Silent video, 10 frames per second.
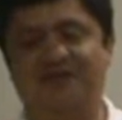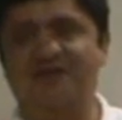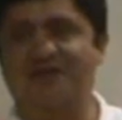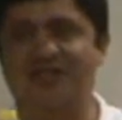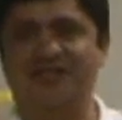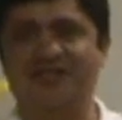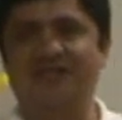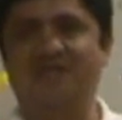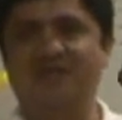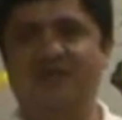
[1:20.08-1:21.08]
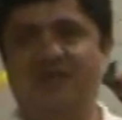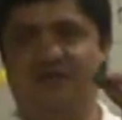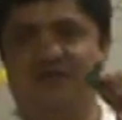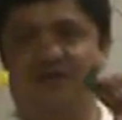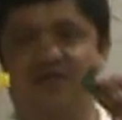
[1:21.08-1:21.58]
right, it's easy.
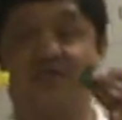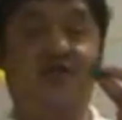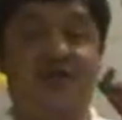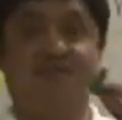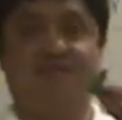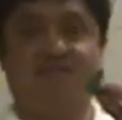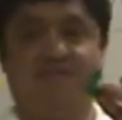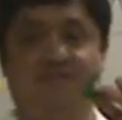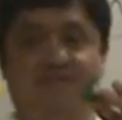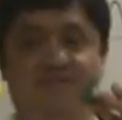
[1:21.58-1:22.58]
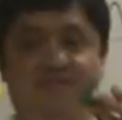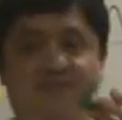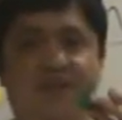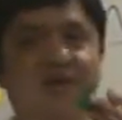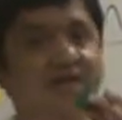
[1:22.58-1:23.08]
3.
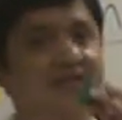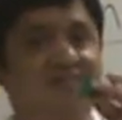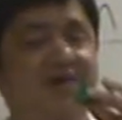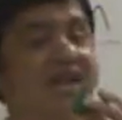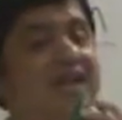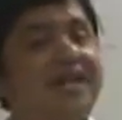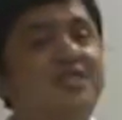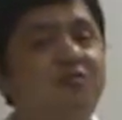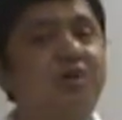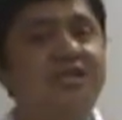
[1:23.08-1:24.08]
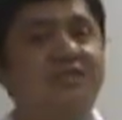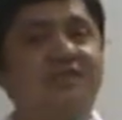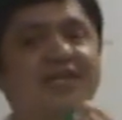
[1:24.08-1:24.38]
My next question